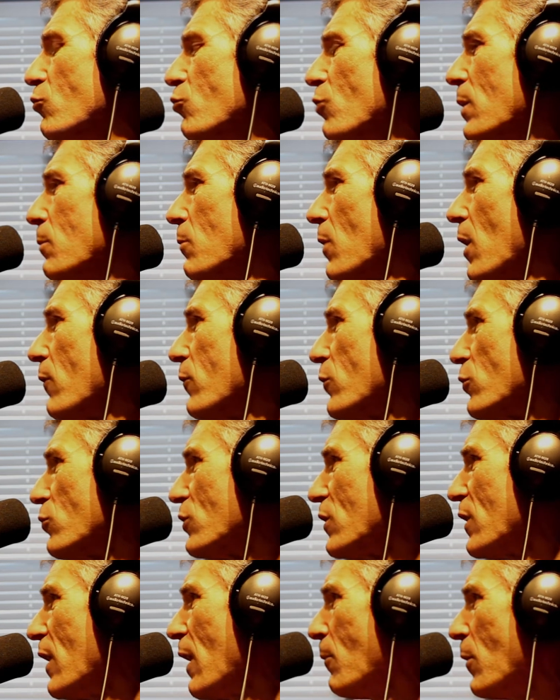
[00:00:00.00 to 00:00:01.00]
Dream
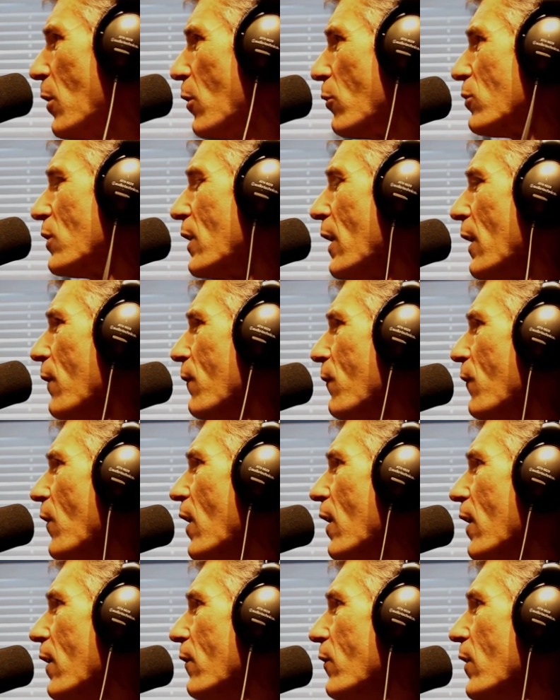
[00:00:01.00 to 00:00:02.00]
Lover's demo, Take
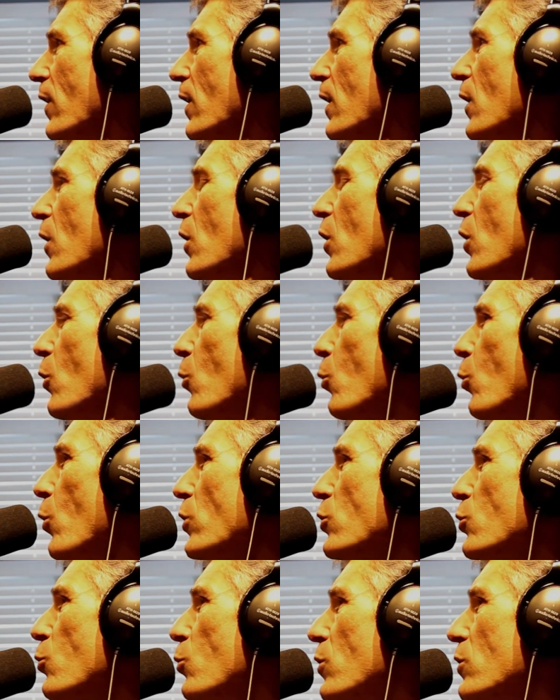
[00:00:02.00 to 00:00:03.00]
5,
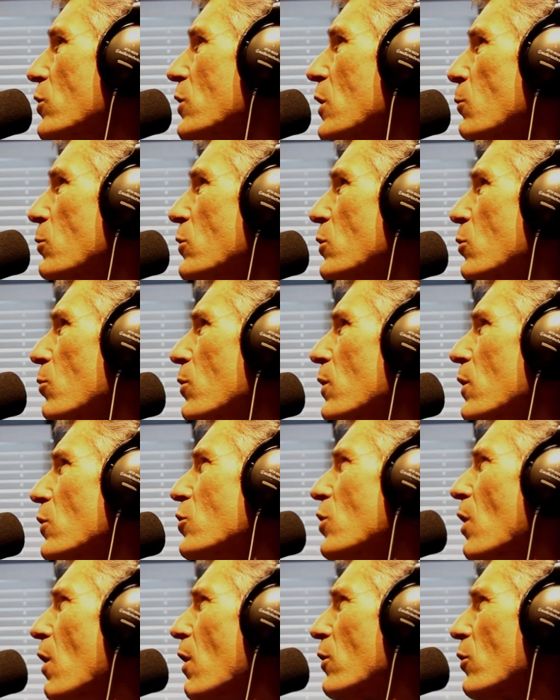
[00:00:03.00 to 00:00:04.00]
which was, he was doing a
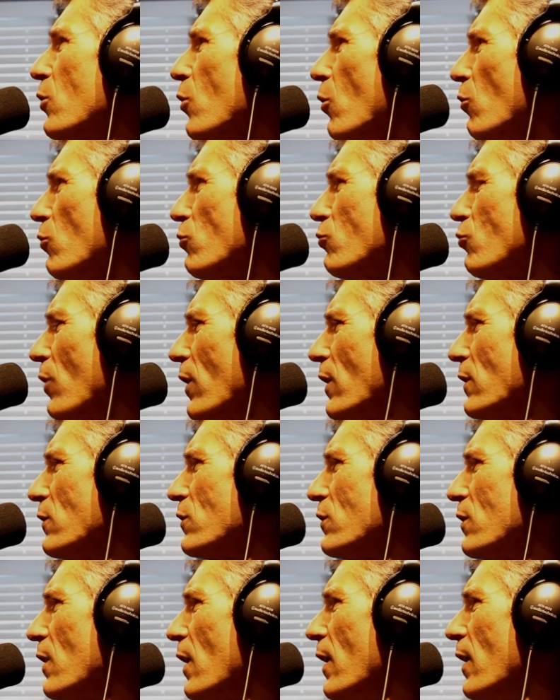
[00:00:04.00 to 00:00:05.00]
John Coltrane
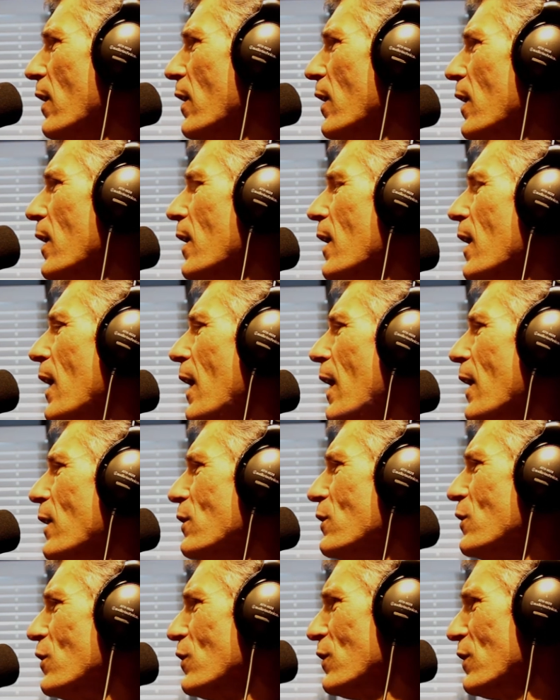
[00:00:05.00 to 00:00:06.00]
set,
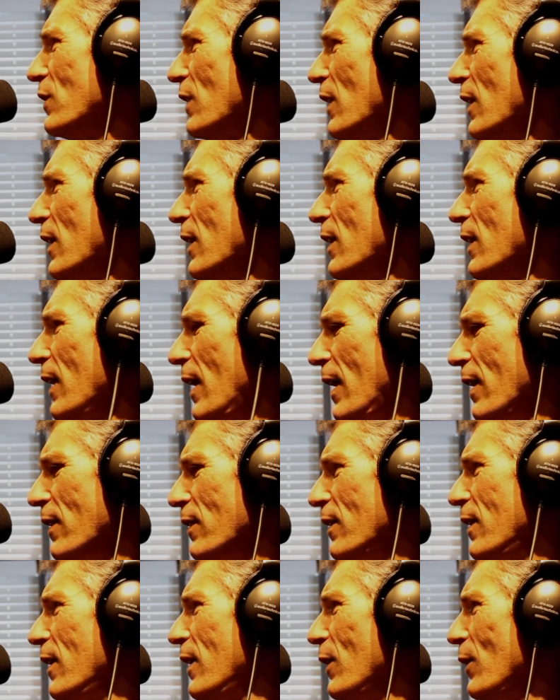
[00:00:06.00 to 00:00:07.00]
and C
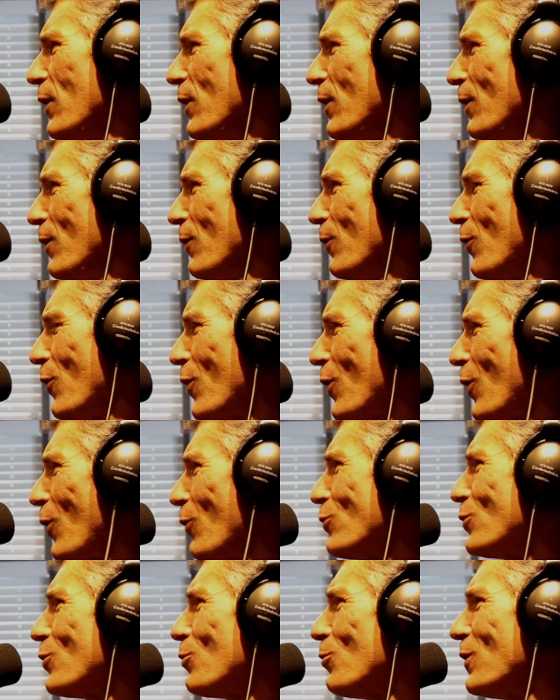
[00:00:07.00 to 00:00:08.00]
and D are
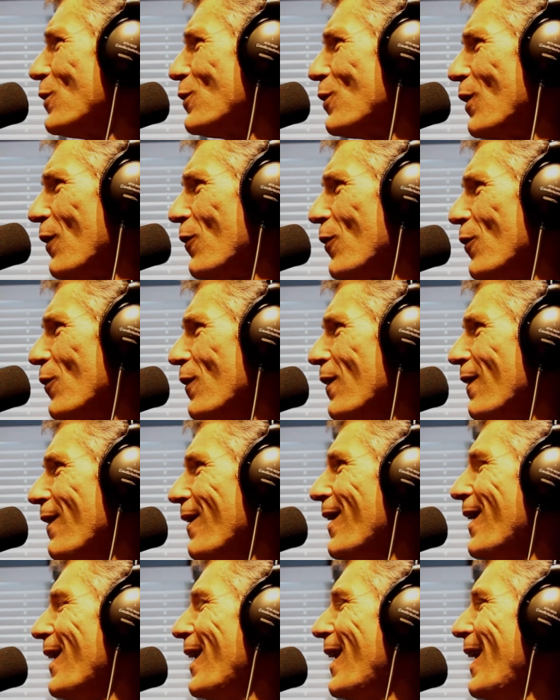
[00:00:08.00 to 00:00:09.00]
close to each other.
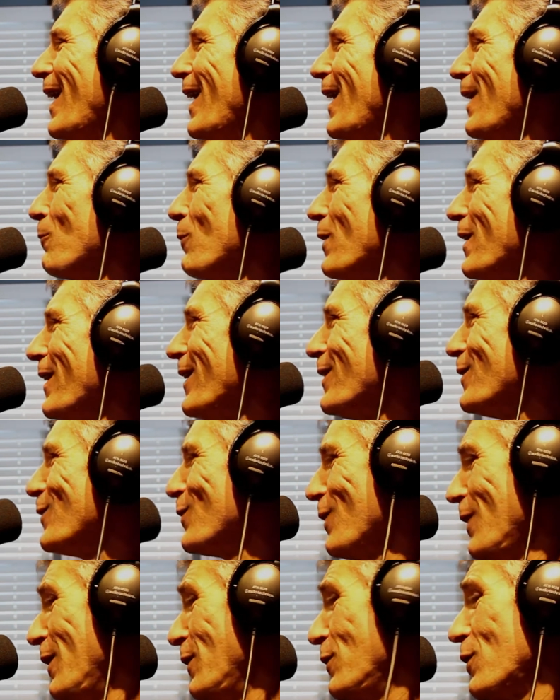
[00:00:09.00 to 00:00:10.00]
And when he
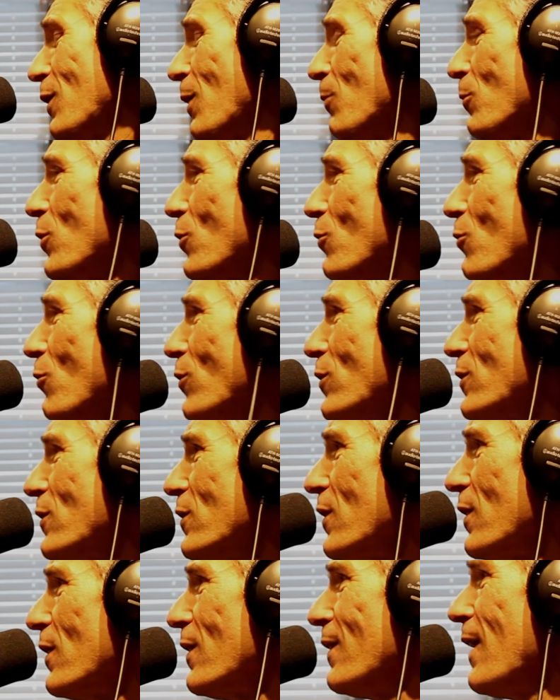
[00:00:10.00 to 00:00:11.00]
stumbled
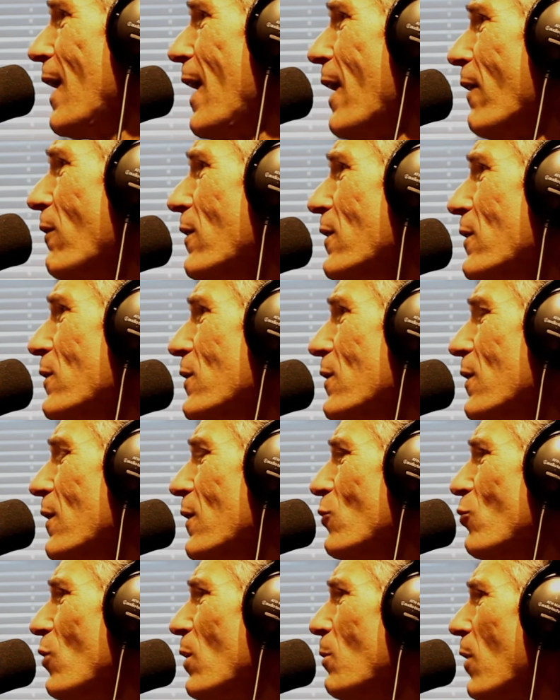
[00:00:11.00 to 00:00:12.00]
across Darin's
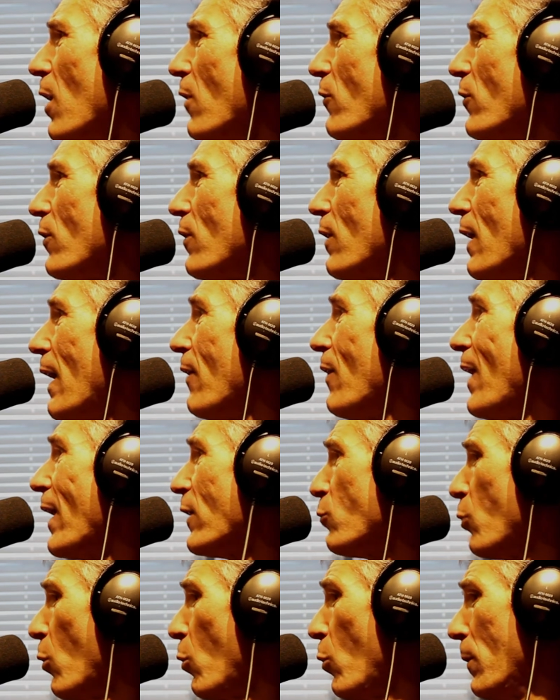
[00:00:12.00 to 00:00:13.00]
Dream Lover, and
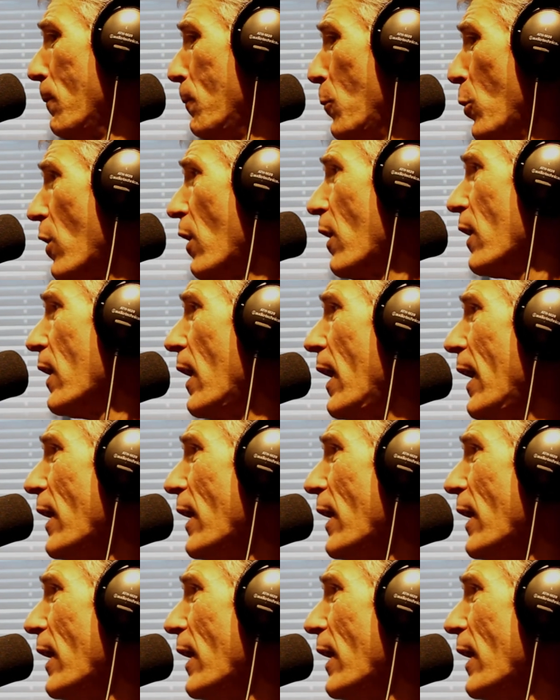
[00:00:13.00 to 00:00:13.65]
that's what we put on